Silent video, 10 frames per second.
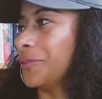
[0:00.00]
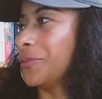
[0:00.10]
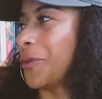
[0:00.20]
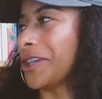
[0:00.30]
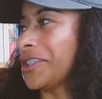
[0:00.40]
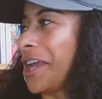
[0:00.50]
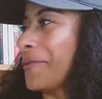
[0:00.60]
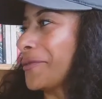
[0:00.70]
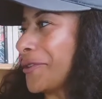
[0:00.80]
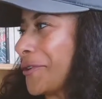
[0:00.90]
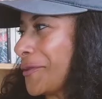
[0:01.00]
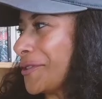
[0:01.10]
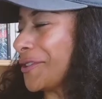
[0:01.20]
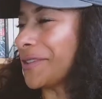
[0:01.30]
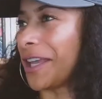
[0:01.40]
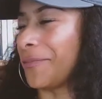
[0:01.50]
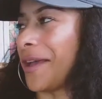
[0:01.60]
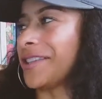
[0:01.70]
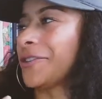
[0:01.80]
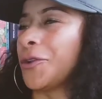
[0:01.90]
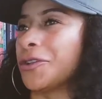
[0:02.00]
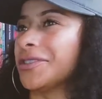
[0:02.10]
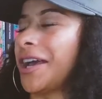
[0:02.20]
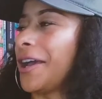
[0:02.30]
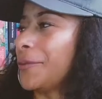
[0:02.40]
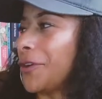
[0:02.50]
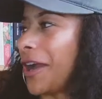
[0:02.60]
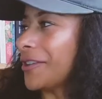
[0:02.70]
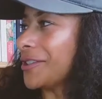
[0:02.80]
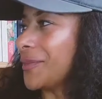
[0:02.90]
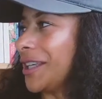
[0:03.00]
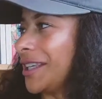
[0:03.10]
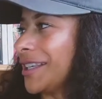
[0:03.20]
watching Game of Thrones or like my solo time grounds me